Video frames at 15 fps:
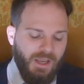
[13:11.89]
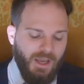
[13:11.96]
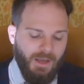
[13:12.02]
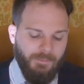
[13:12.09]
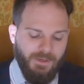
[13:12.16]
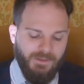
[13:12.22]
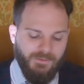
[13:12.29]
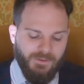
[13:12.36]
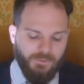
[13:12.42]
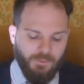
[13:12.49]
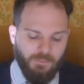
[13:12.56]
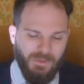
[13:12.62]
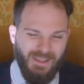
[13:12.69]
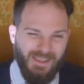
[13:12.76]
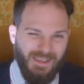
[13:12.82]
I believe this
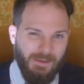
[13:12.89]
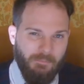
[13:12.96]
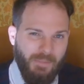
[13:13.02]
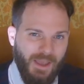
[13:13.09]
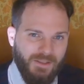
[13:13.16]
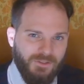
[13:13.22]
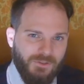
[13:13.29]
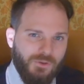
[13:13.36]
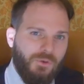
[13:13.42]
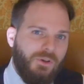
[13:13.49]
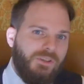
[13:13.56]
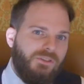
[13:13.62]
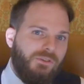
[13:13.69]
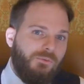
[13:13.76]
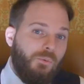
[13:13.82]
would be the best
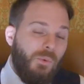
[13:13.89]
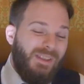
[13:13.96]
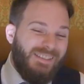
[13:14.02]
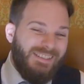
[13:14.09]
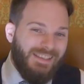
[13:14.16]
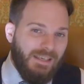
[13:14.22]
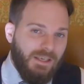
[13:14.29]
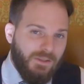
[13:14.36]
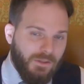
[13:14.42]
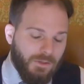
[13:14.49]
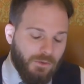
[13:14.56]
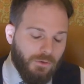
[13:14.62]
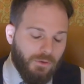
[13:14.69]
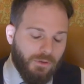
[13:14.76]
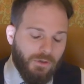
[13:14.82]
choice of whiskey that
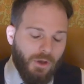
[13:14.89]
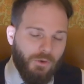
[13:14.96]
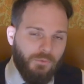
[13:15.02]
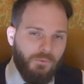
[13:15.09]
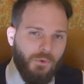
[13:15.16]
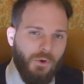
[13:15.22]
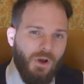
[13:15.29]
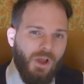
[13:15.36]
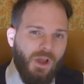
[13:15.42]
you could go for.